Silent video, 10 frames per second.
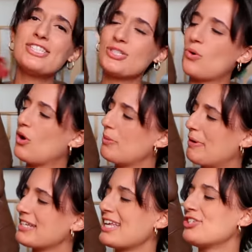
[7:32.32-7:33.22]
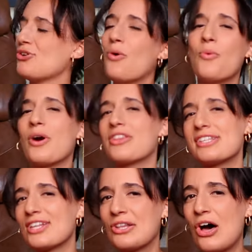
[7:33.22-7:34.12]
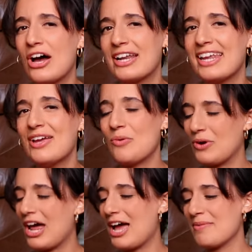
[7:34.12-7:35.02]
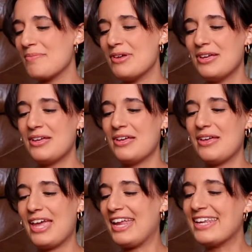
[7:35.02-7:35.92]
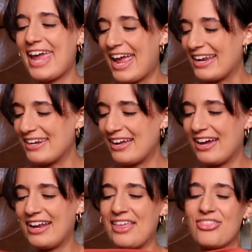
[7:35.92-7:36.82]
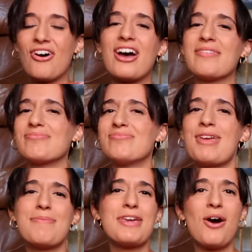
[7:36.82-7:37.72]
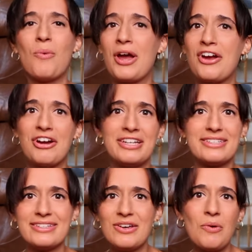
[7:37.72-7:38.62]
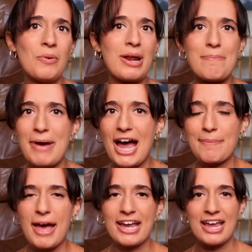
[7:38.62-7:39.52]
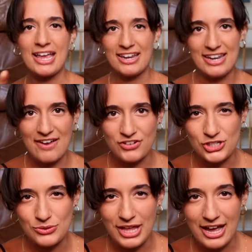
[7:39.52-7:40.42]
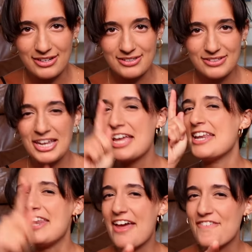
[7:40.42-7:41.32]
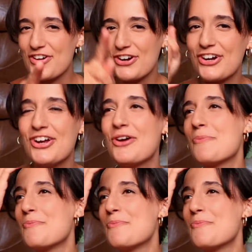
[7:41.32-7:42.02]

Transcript: this skort because I don't wear this a lot when I'm in Canada, and I thought maybe I'll wear it when I'm backpacking. Never do that. Never